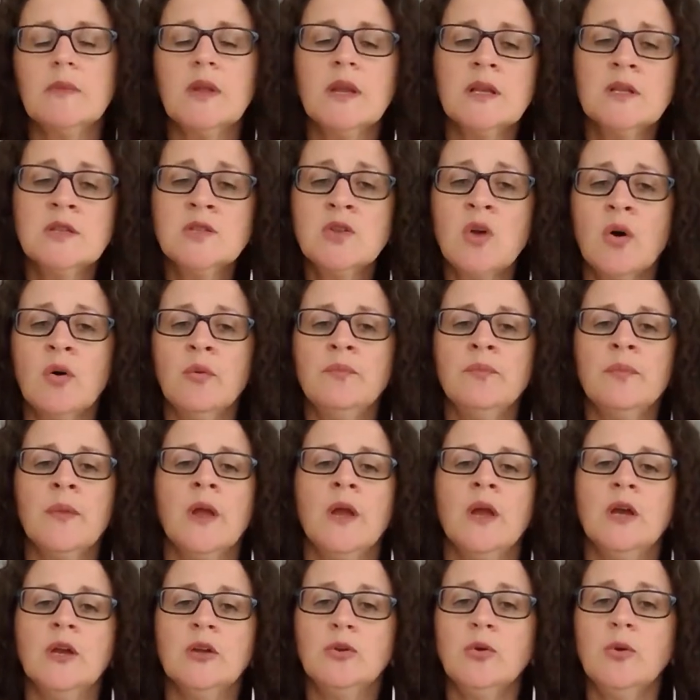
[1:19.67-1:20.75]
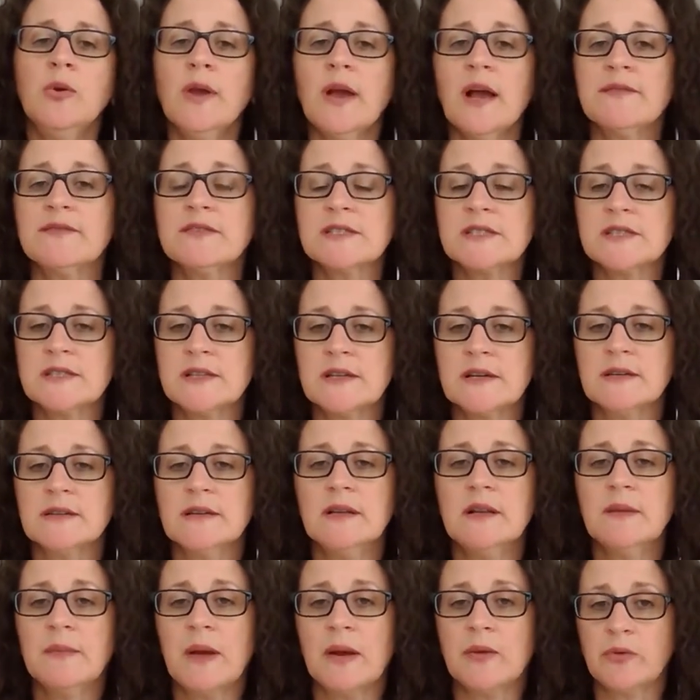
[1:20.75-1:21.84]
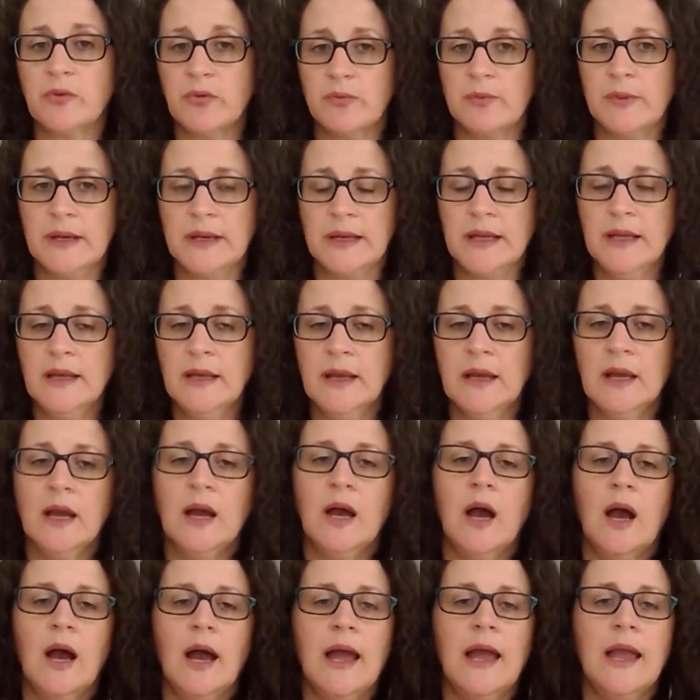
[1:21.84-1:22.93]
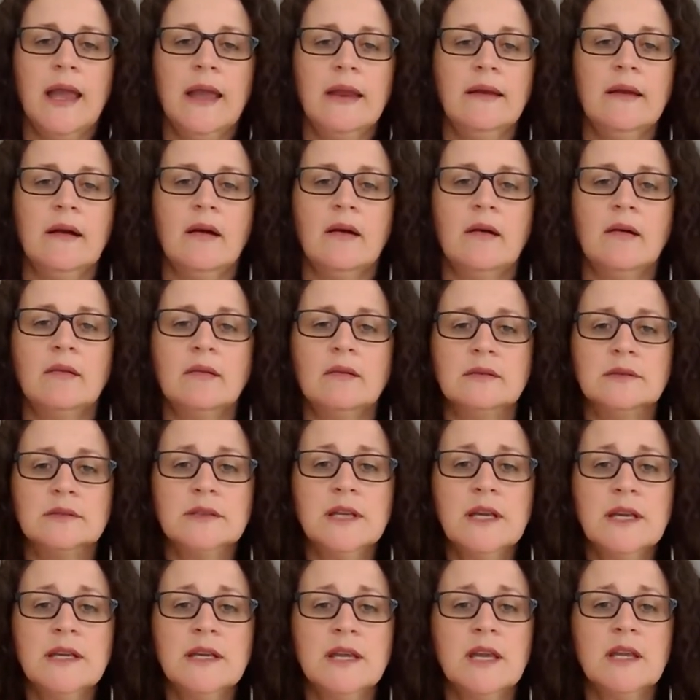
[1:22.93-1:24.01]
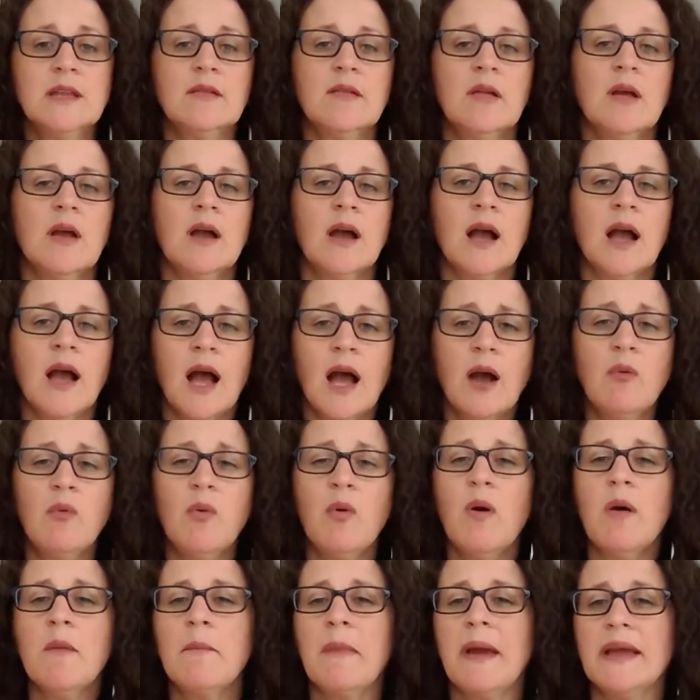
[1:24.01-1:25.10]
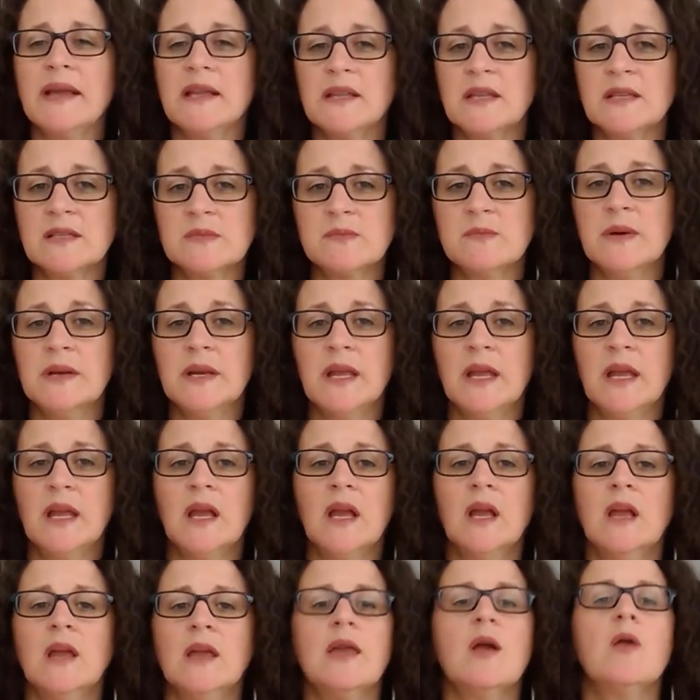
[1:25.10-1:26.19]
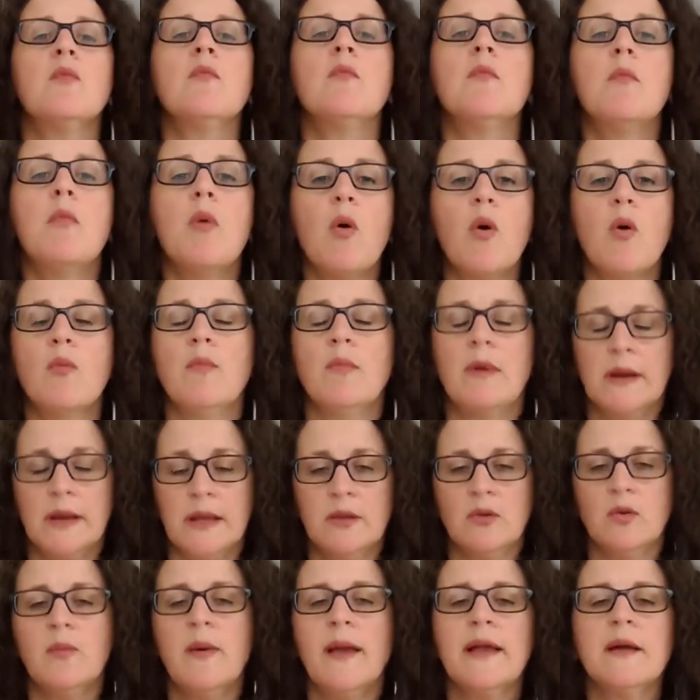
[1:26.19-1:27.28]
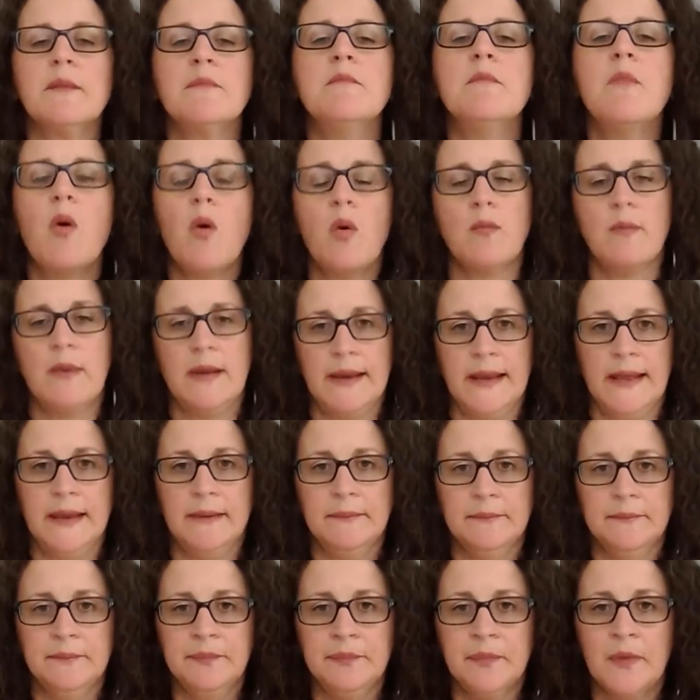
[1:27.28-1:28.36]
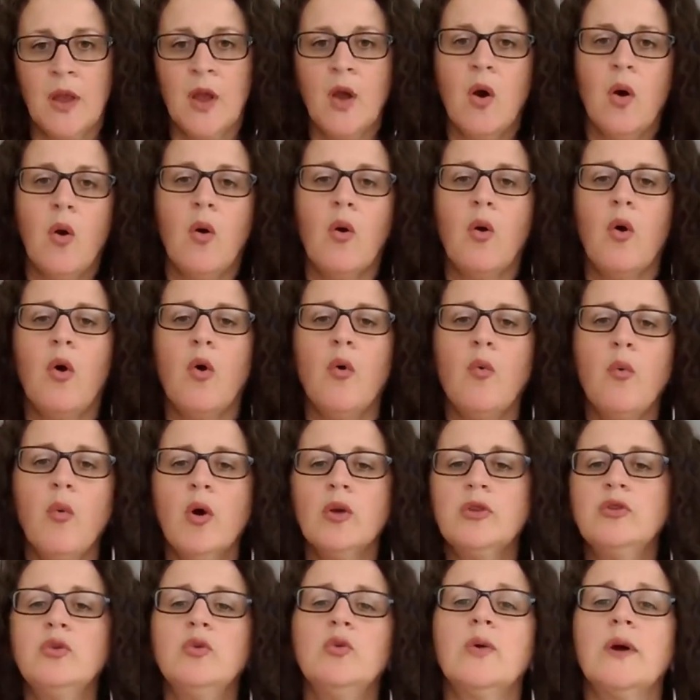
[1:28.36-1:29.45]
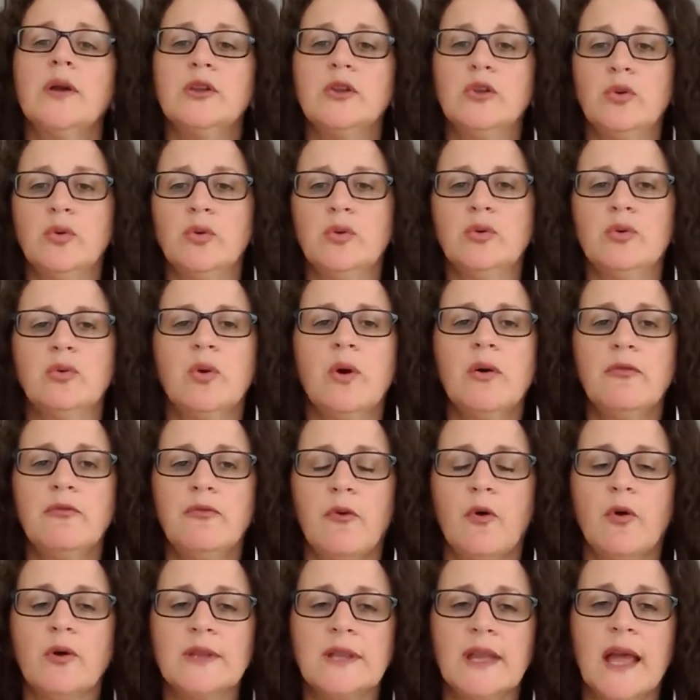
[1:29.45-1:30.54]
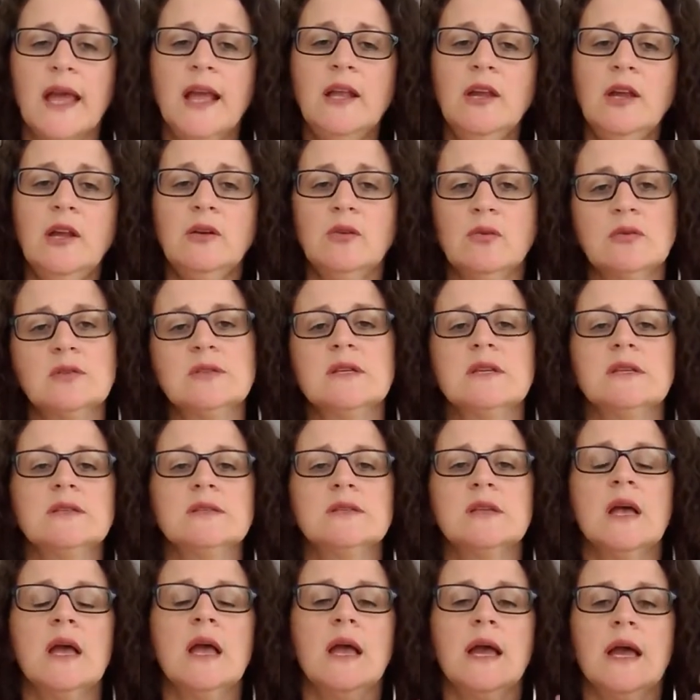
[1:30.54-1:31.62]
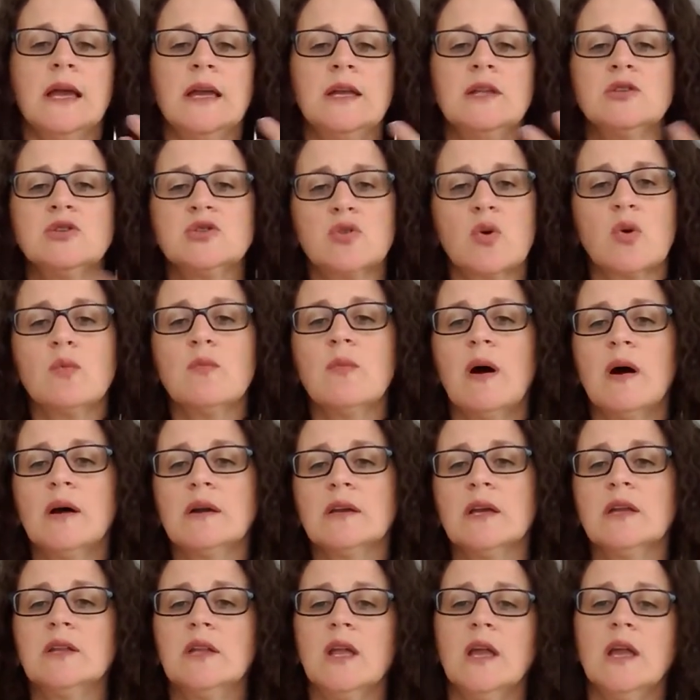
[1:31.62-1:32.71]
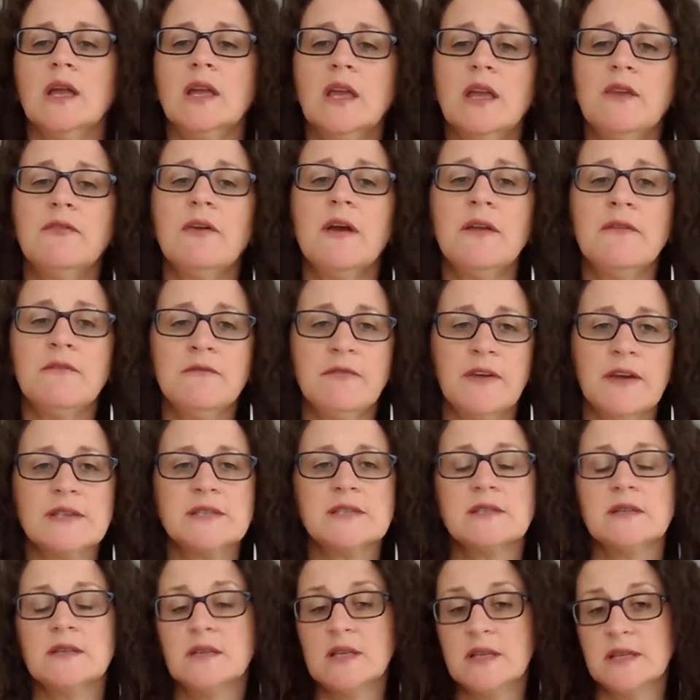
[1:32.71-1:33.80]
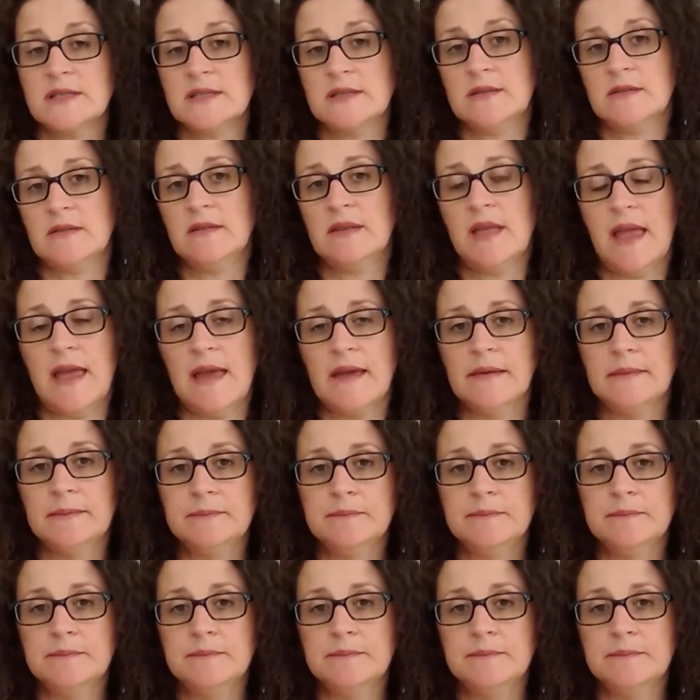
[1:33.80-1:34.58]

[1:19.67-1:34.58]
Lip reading: So, do you have a certain amount of money and are thinking, how will I make this money yield more money, to make more money? Or what do I do to avoid any losses in stock market if I invest this there?